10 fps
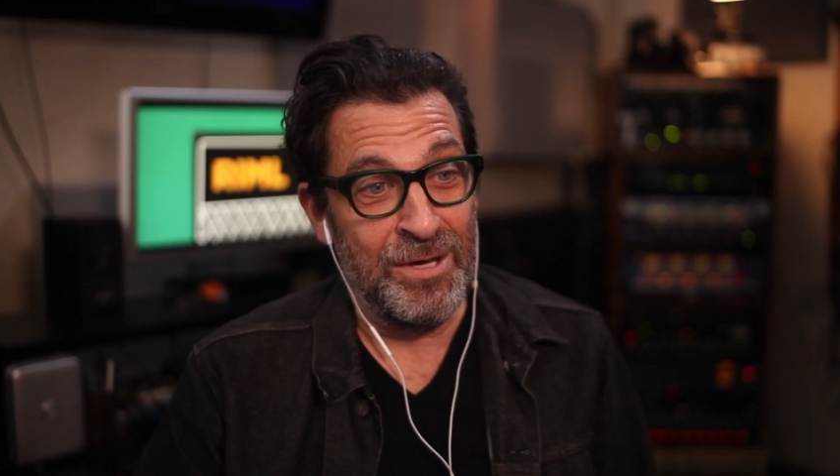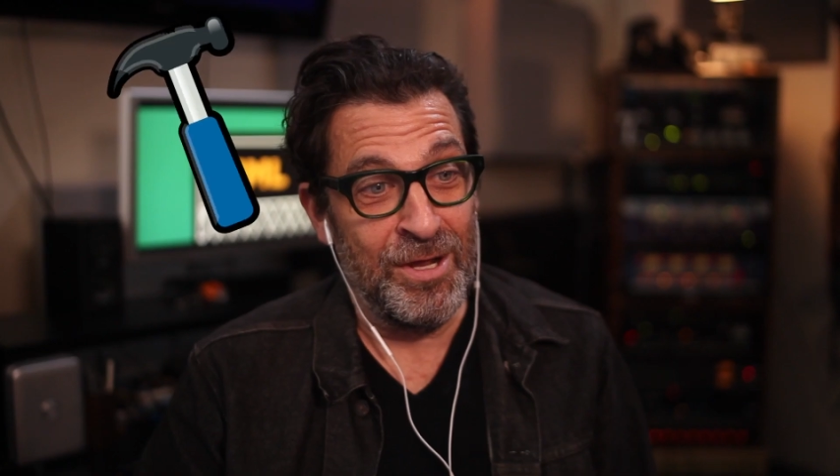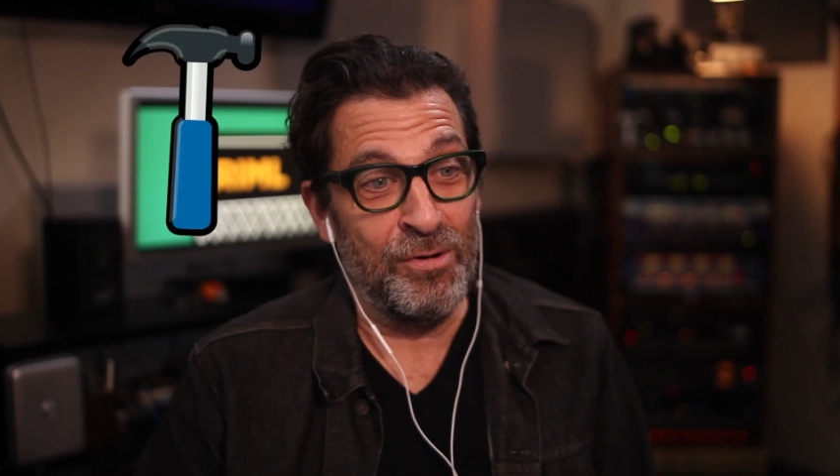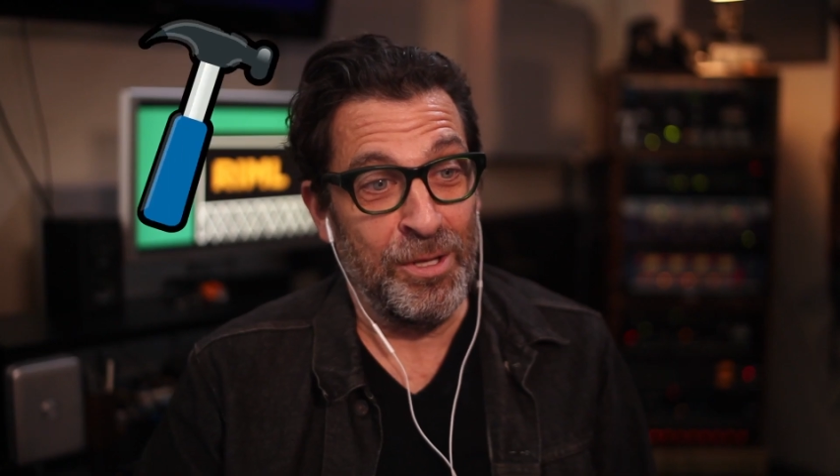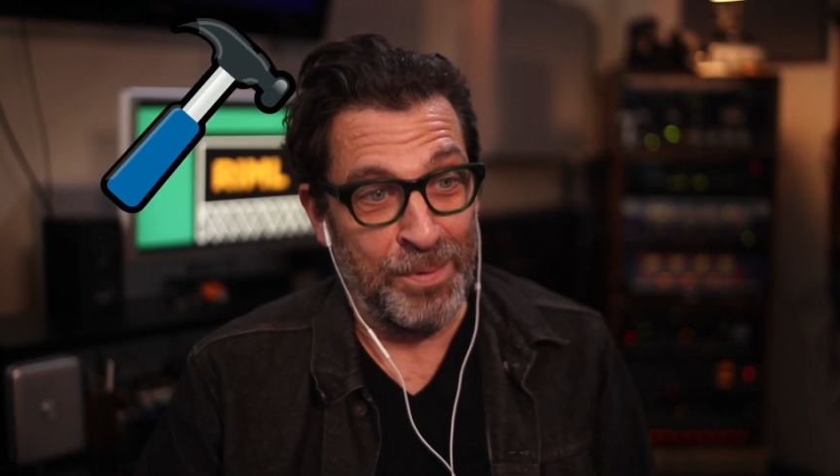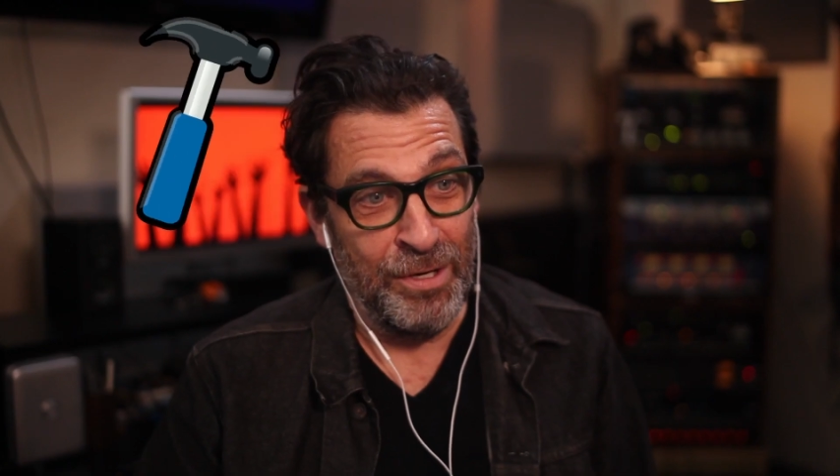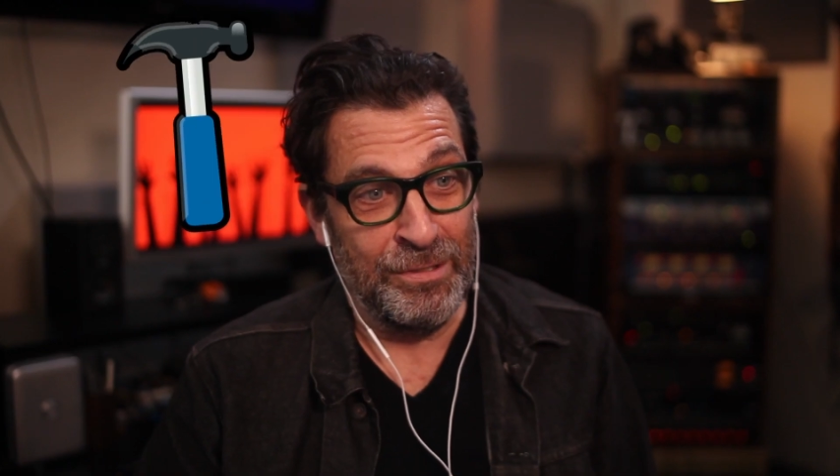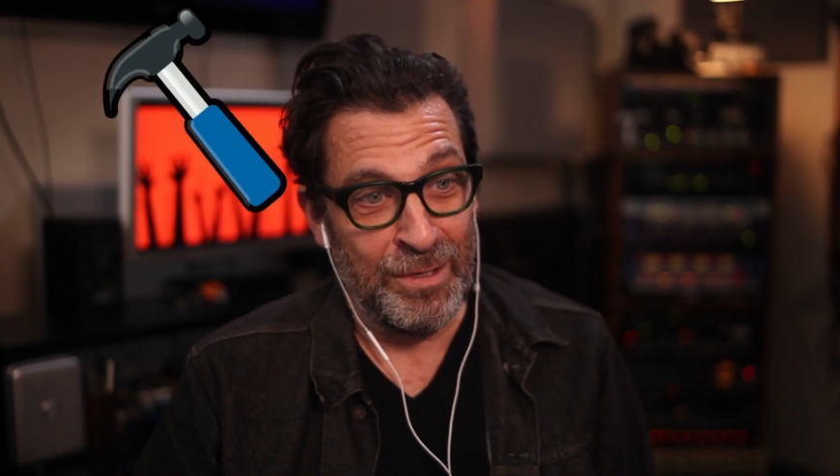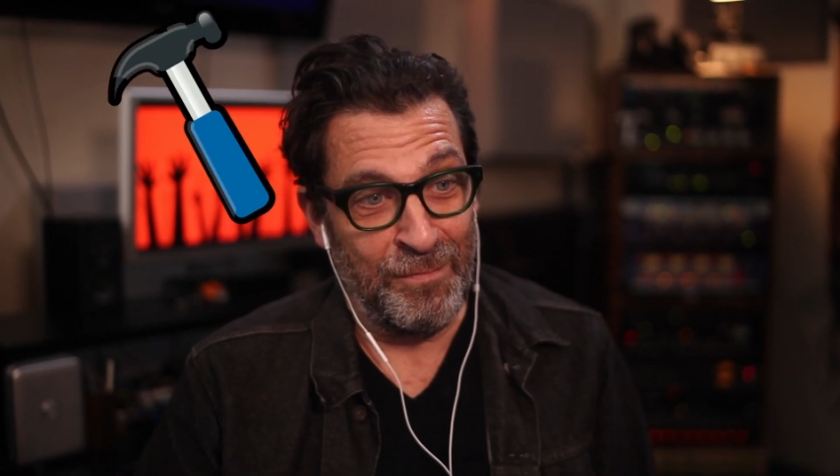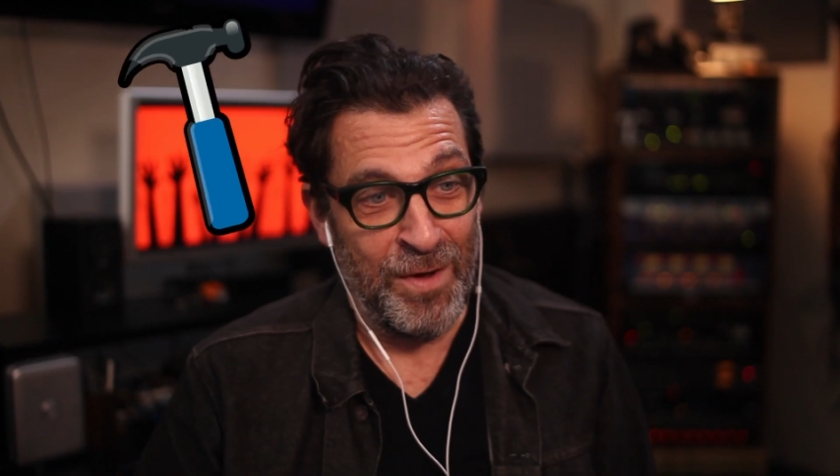know the
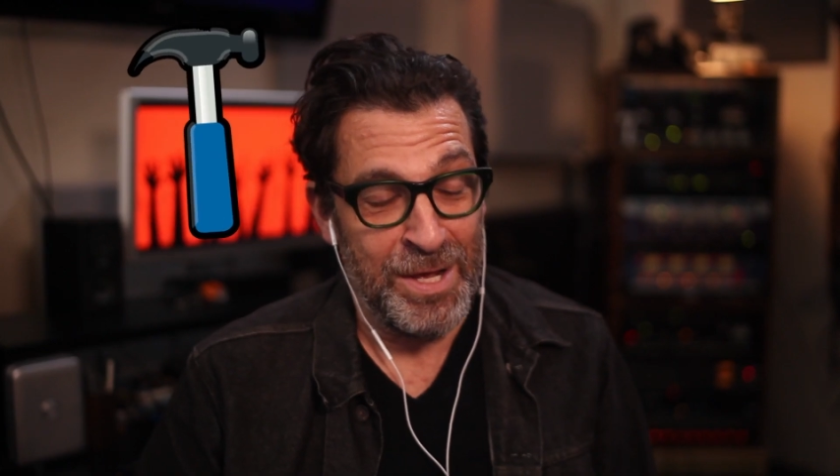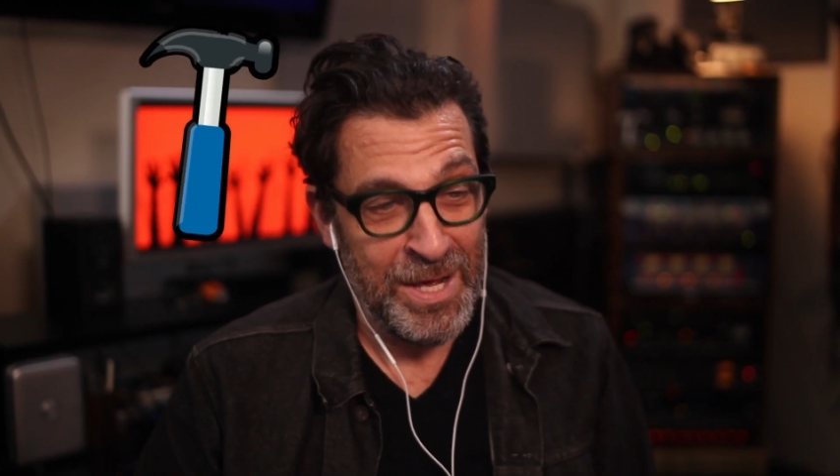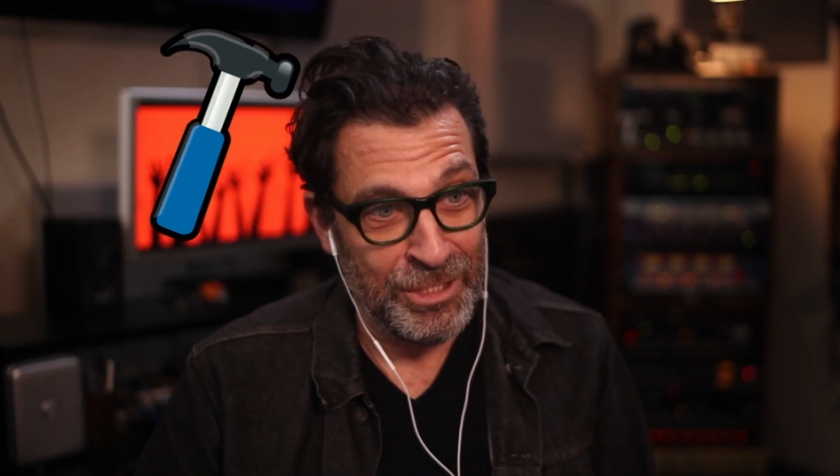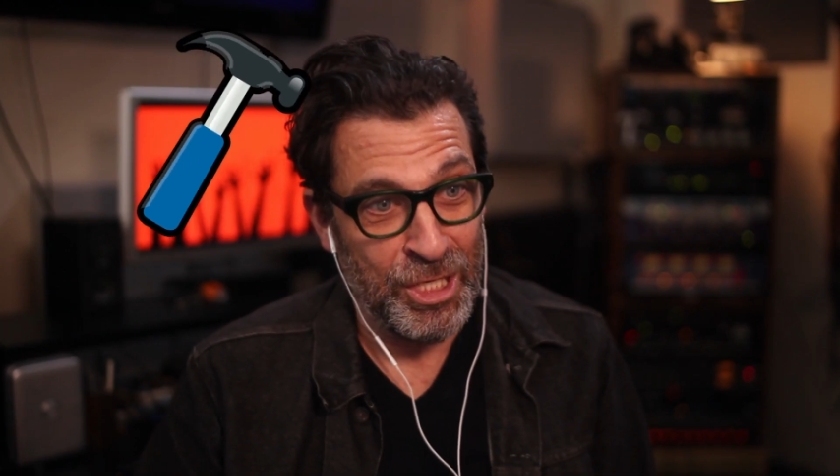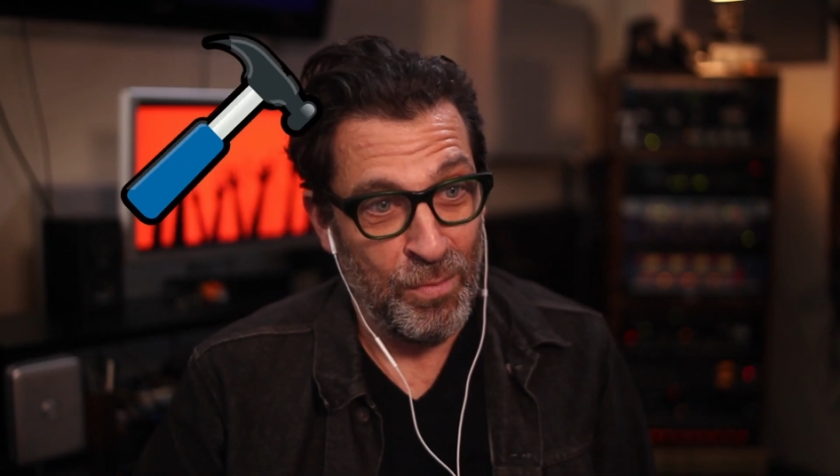producer. She